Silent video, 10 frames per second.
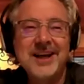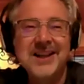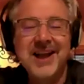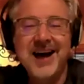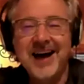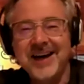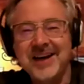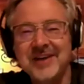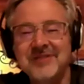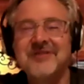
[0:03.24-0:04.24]

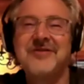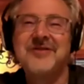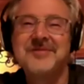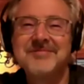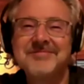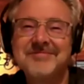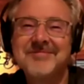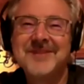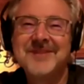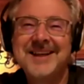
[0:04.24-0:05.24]
live.
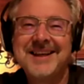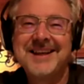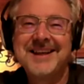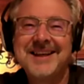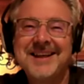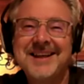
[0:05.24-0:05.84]
There we go,